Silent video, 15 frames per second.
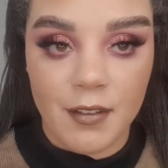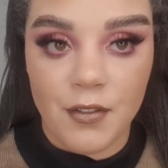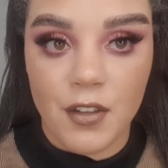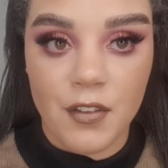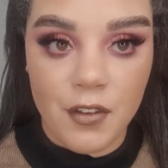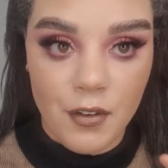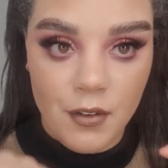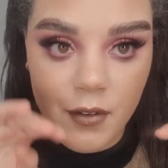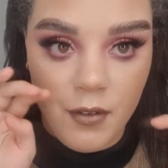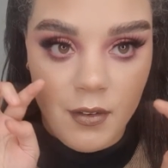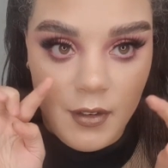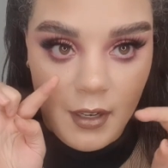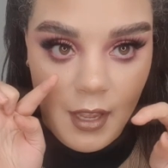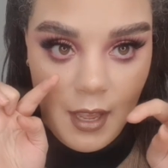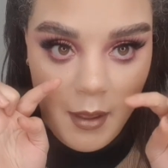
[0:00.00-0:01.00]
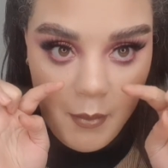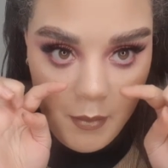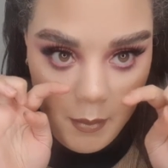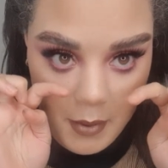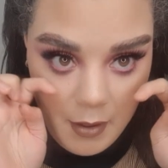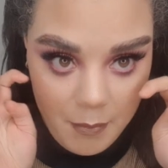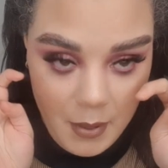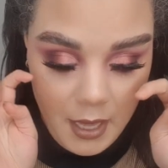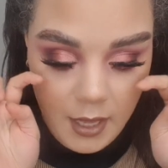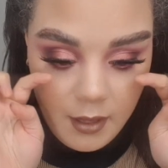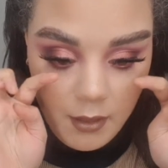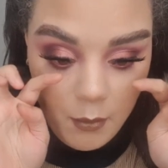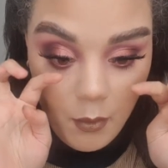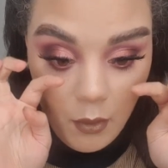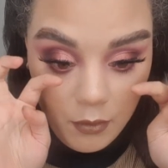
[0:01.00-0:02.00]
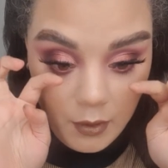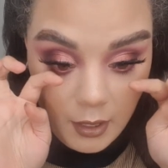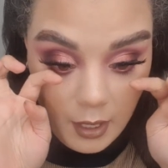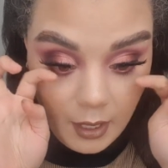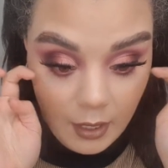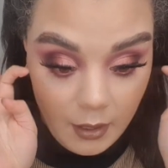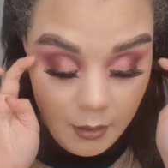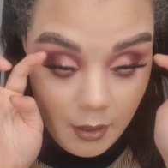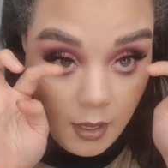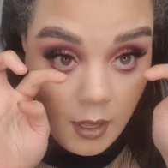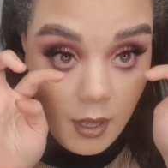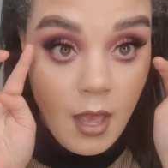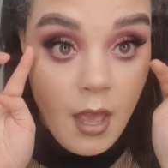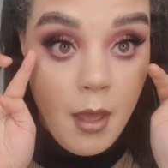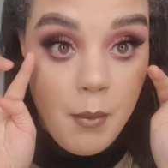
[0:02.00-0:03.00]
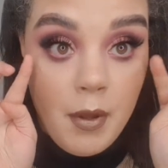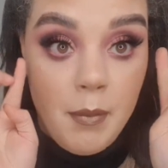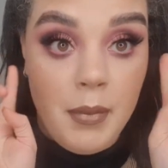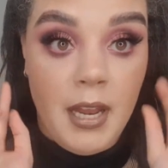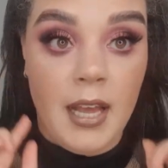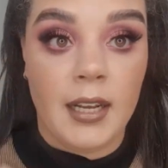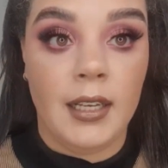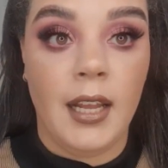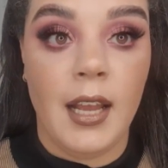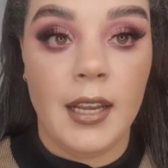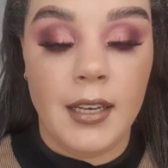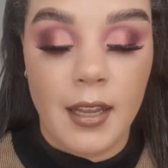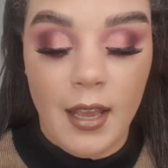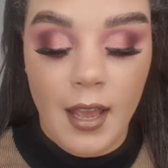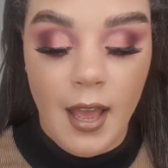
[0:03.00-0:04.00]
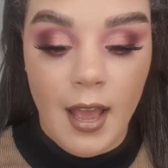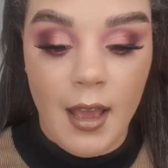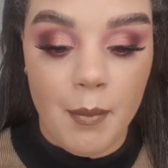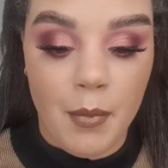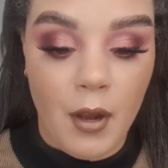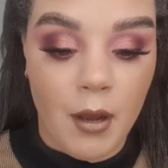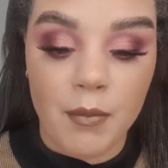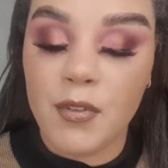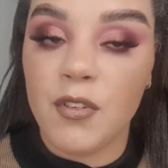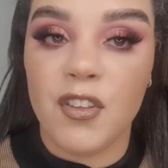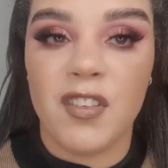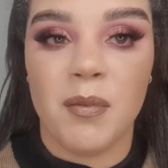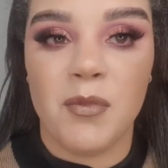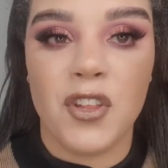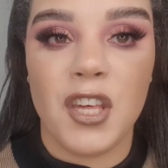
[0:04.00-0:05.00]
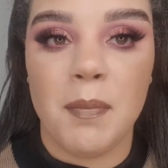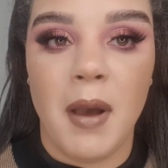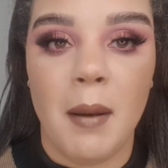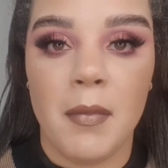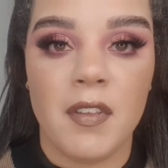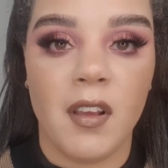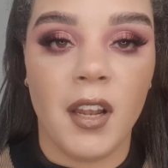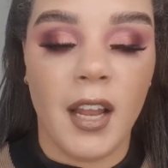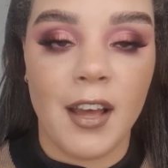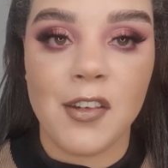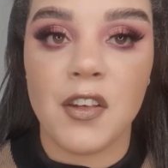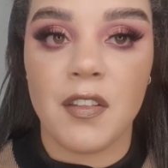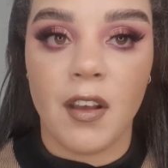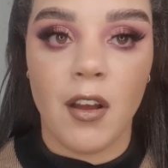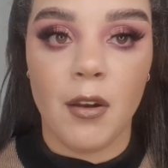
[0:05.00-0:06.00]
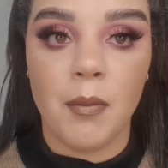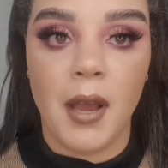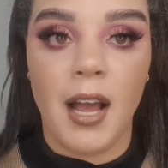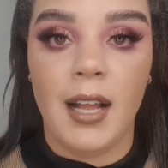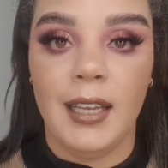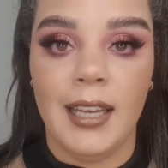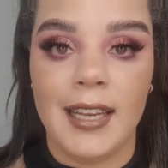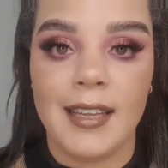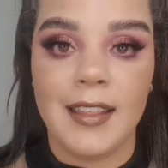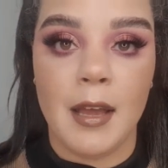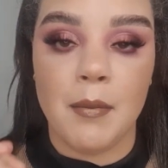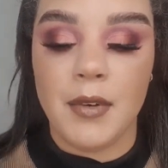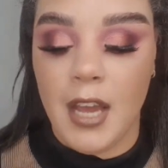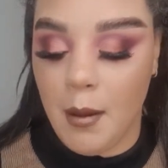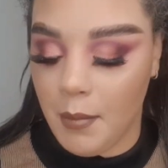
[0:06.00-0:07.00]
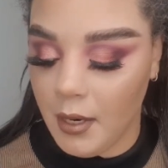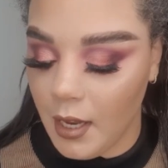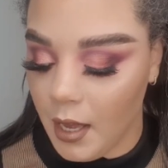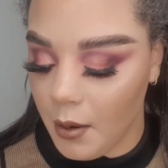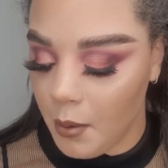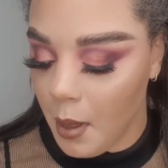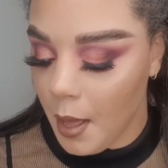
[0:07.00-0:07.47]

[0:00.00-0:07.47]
Just used a bit of pink in the waterline, a bit of black liner, and popped just some cheap Amazon lashes on, but I'll link them down below.